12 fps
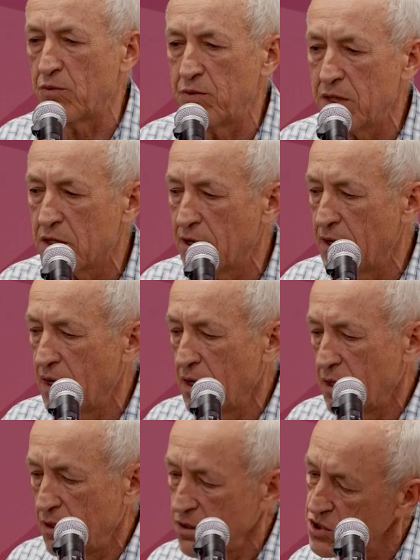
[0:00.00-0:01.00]
week.
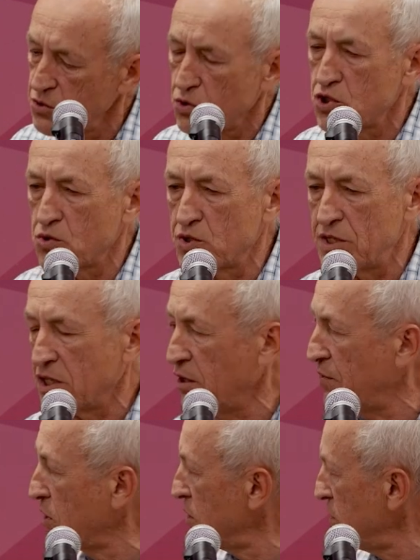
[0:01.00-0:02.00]
It's not so
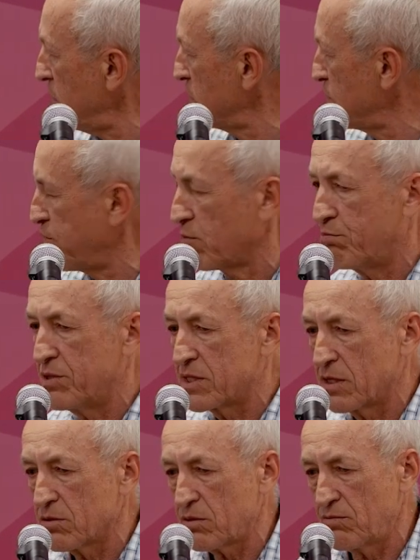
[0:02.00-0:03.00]
significant as for B
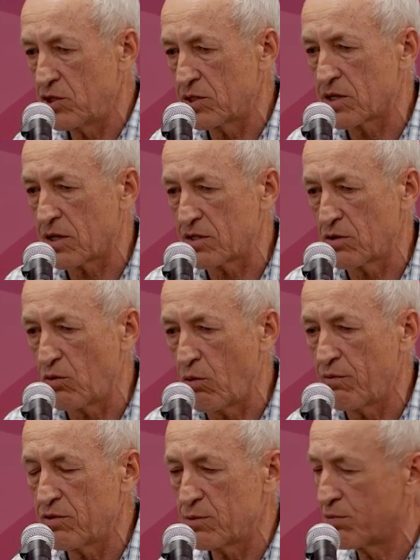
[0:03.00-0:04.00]
cells, which is rather
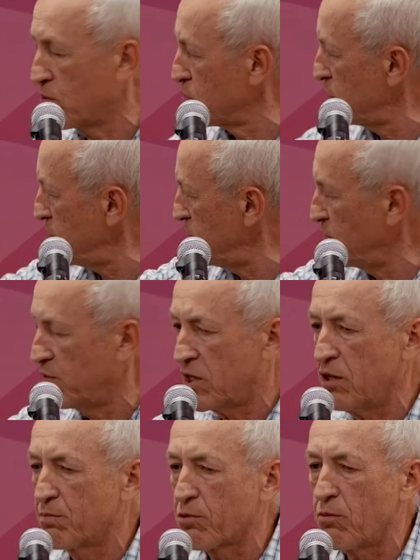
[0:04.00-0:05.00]
obvious because
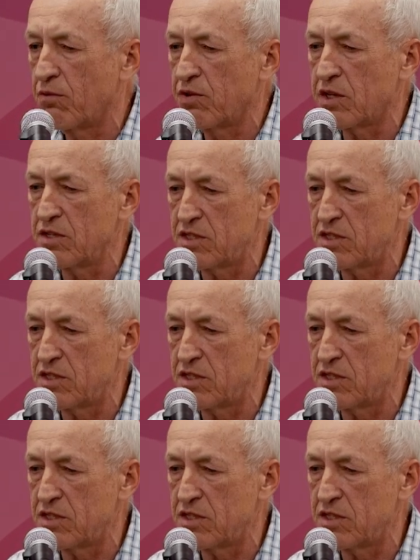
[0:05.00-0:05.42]
here probably we can